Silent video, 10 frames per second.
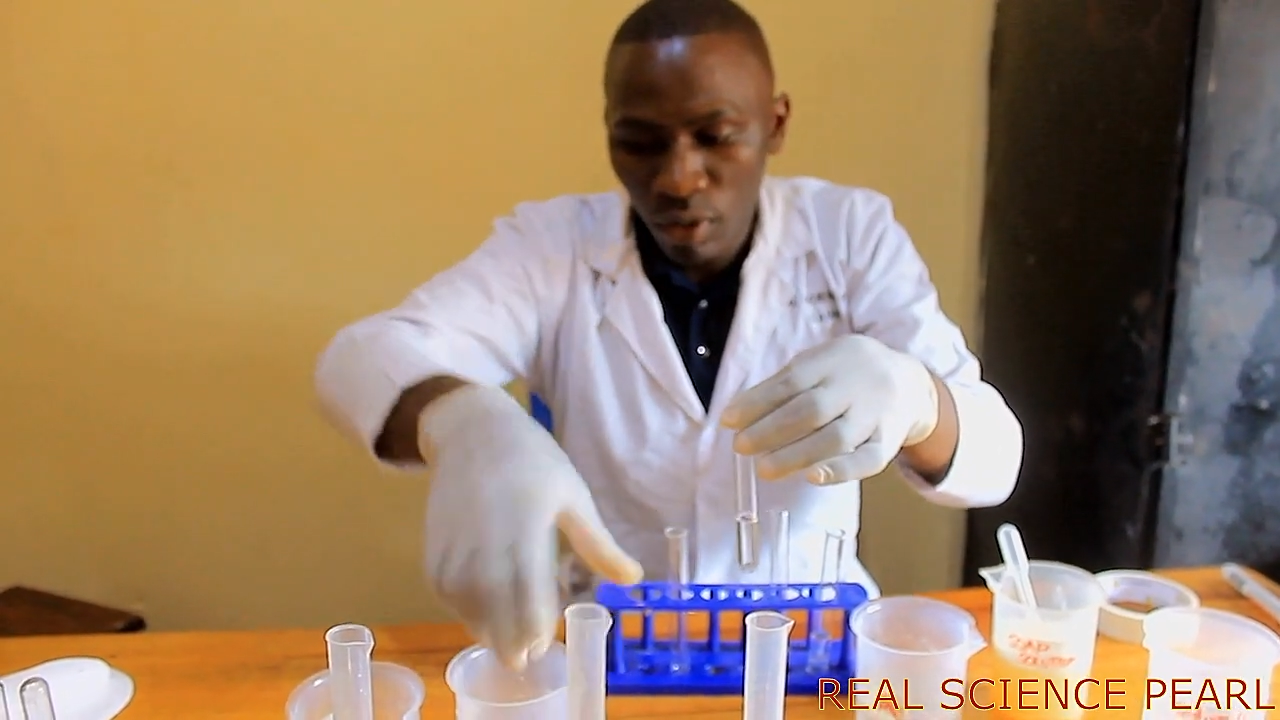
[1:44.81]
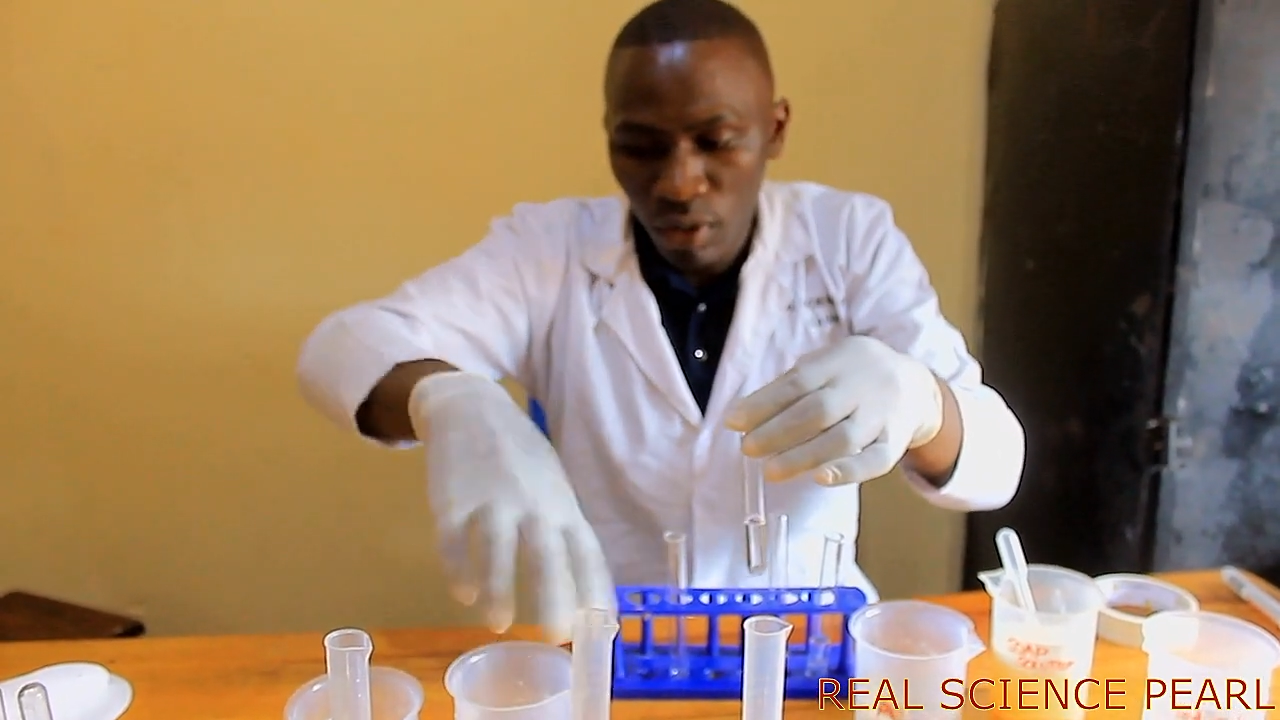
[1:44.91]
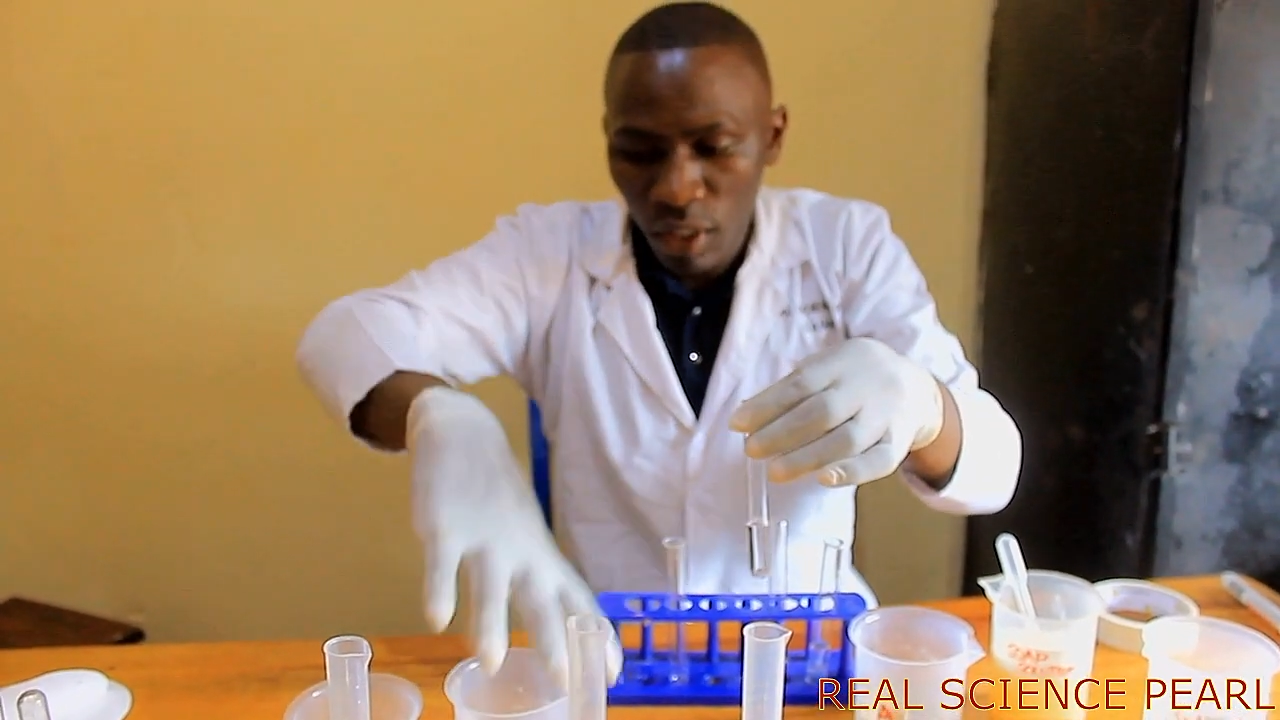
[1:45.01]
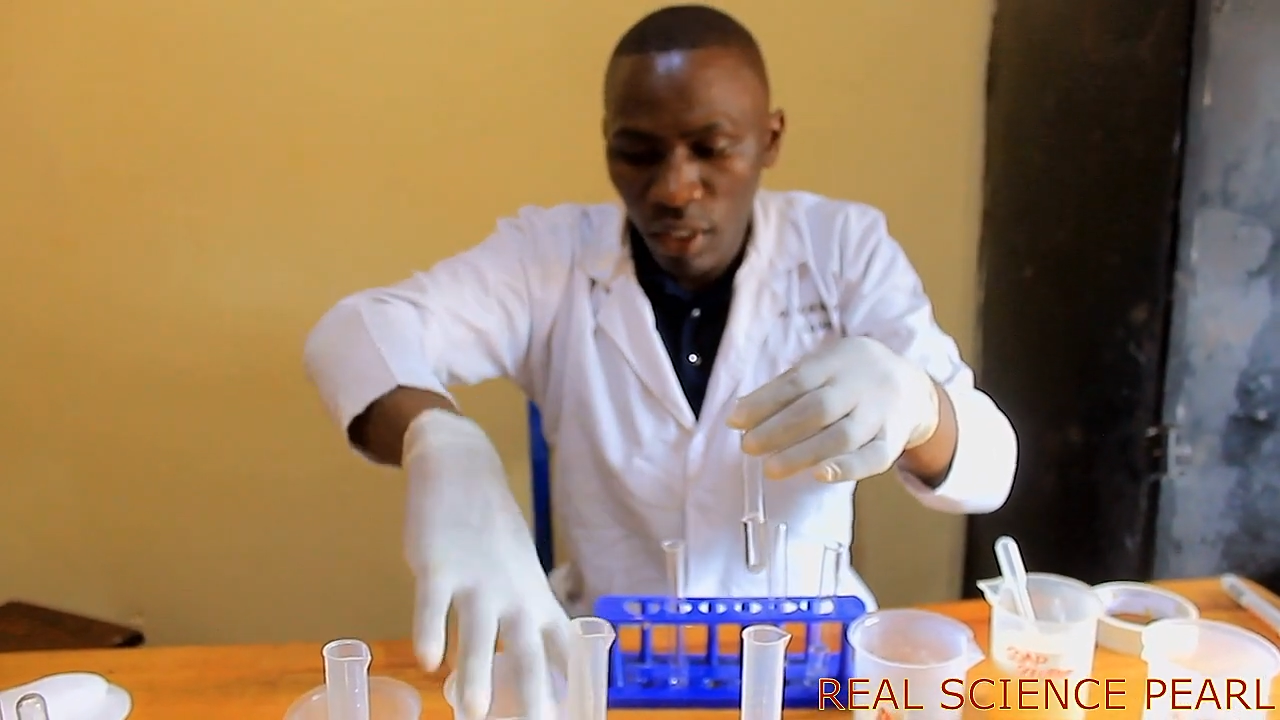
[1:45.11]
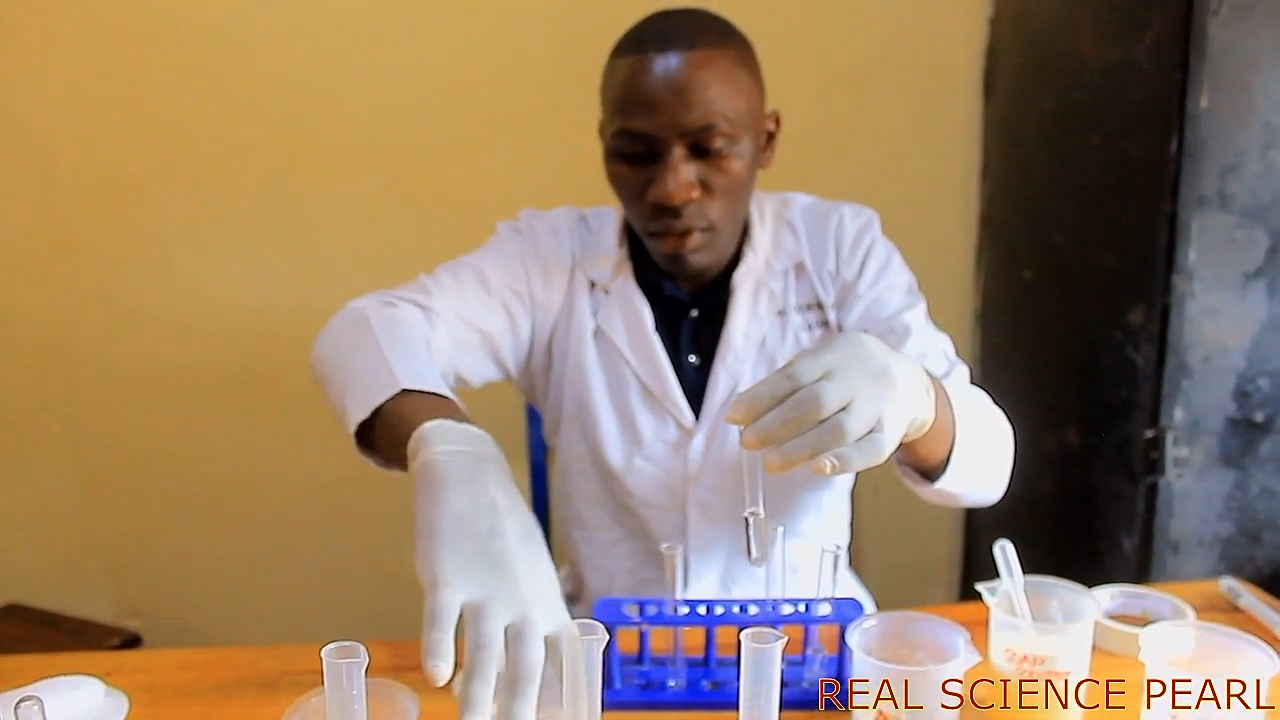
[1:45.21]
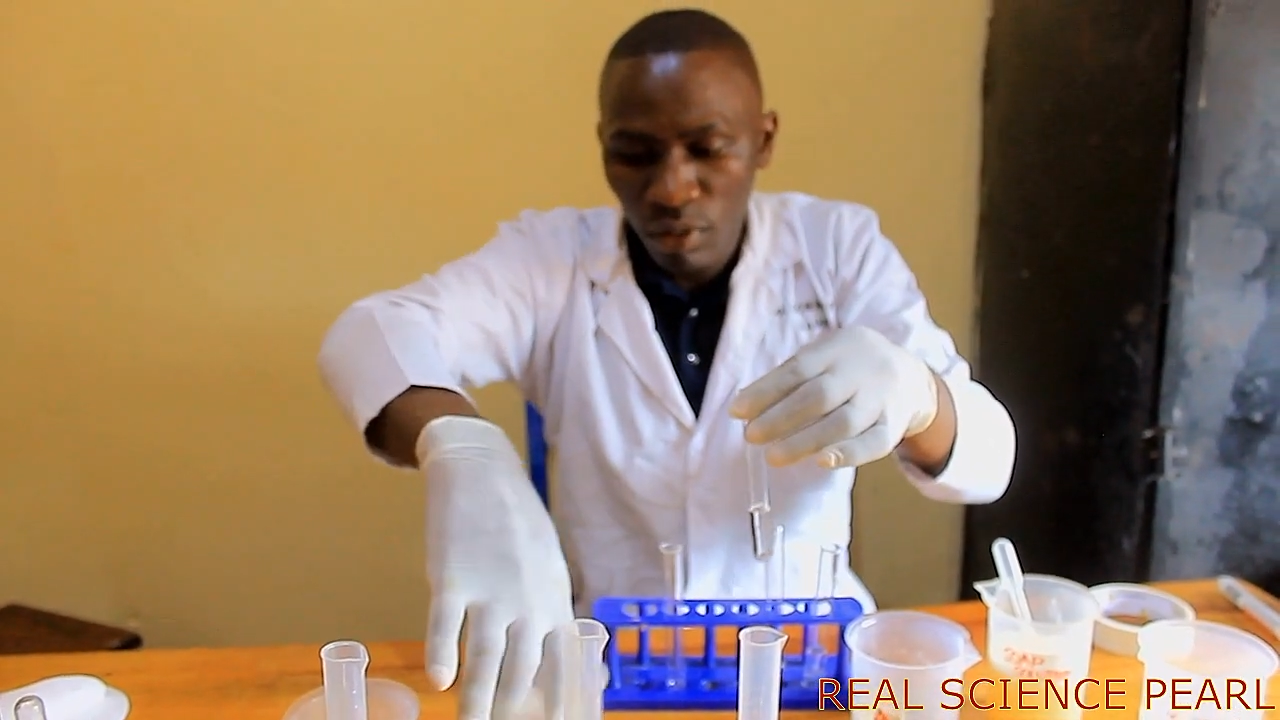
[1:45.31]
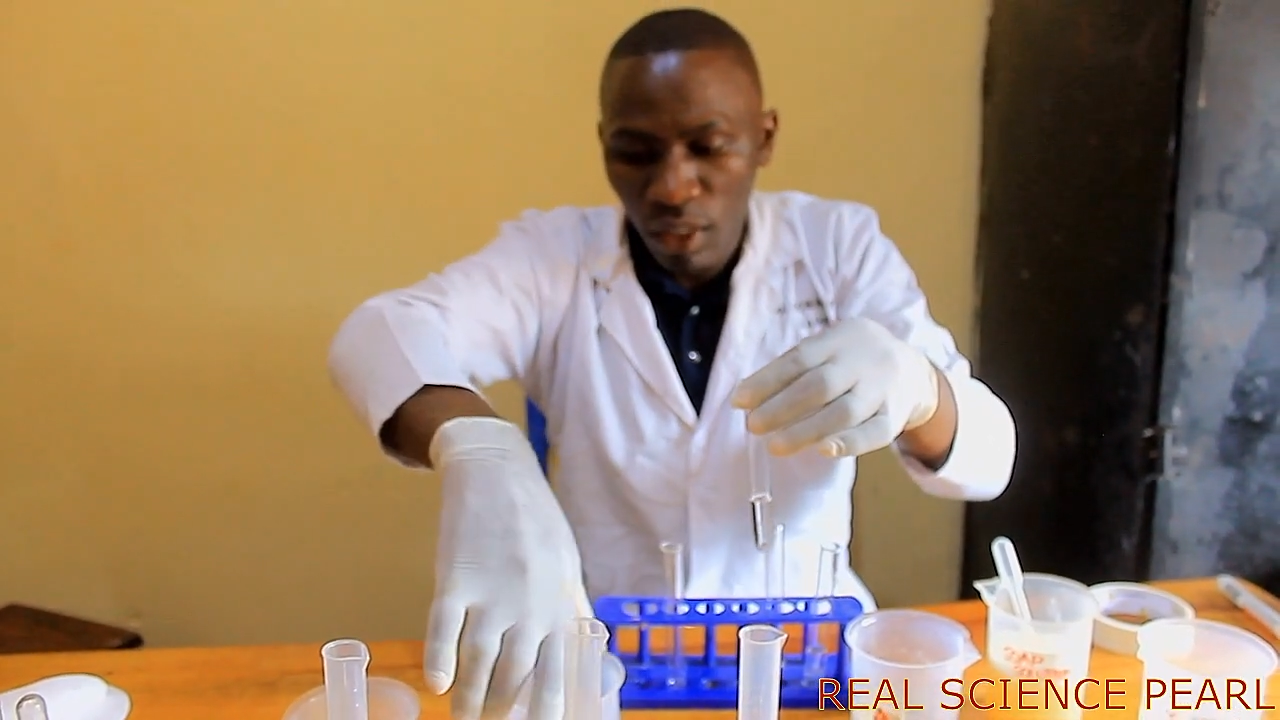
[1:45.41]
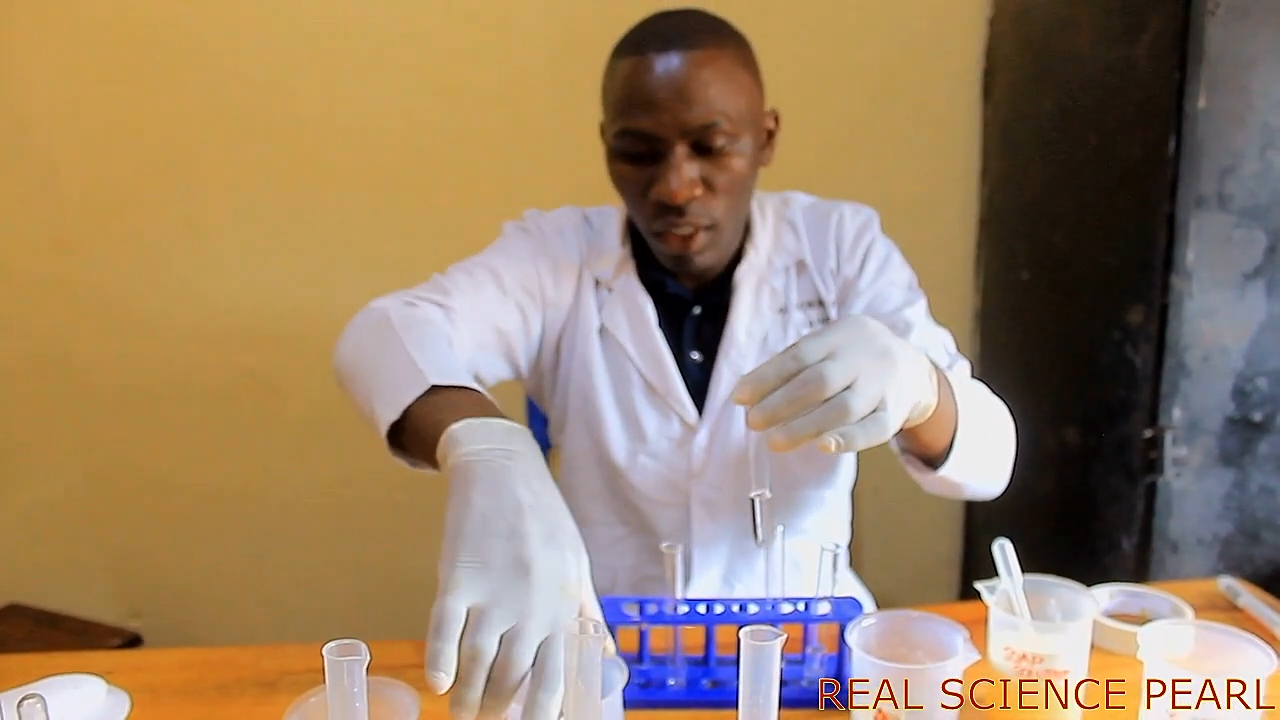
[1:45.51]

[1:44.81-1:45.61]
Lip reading: contains water